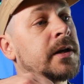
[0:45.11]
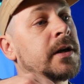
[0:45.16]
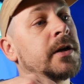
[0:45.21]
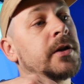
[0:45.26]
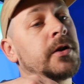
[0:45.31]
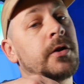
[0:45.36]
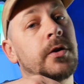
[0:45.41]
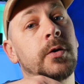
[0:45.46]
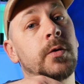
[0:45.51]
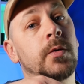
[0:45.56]

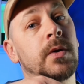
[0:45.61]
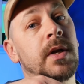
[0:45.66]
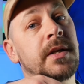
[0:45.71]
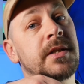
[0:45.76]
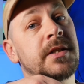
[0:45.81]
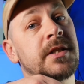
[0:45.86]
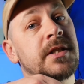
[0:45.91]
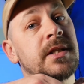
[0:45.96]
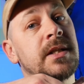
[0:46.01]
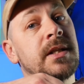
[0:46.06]
the
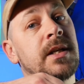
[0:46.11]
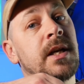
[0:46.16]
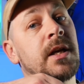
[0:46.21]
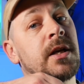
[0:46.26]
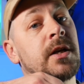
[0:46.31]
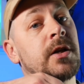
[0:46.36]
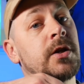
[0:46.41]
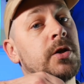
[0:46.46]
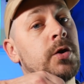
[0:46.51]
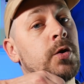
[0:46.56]
Ulanzi
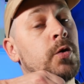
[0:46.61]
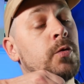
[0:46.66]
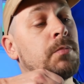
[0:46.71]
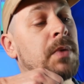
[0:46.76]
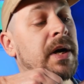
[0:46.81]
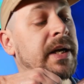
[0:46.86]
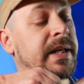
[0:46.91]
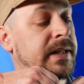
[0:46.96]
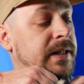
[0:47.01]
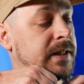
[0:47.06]

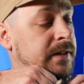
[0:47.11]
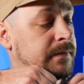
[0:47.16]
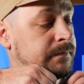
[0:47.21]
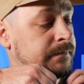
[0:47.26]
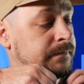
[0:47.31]
U-Mic.